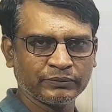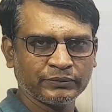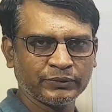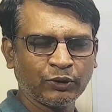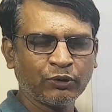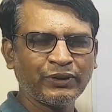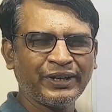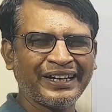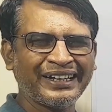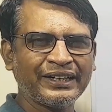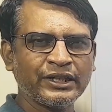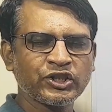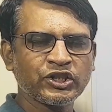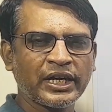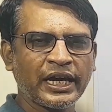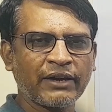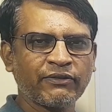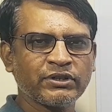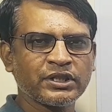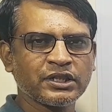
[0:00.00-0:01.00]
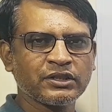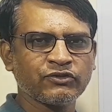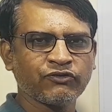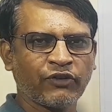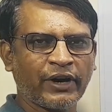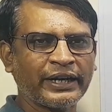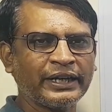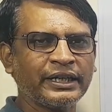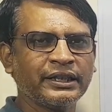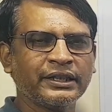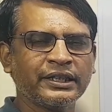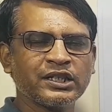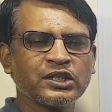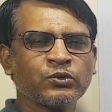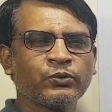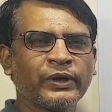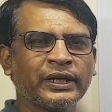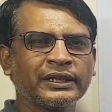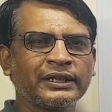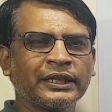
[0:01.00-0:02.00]
English language is funny in
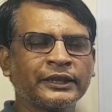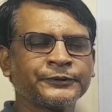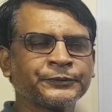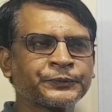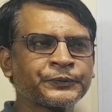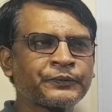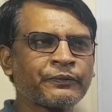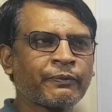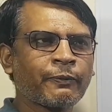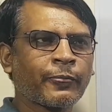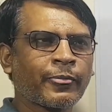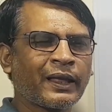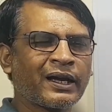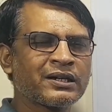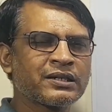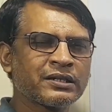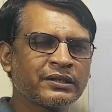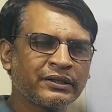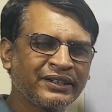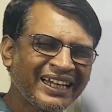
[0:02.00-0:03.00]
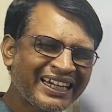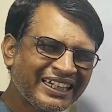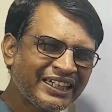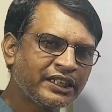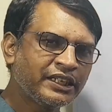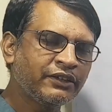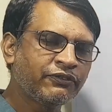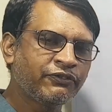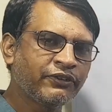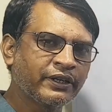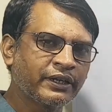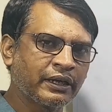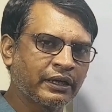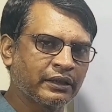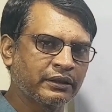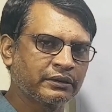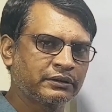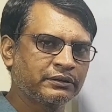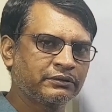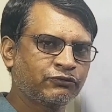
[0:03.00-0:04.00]
this way that it's really
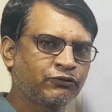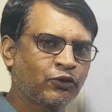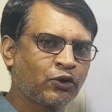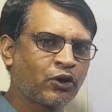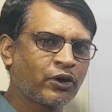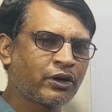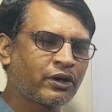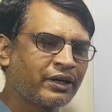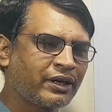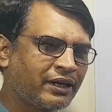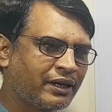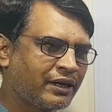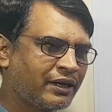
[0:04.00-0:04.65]
difficult for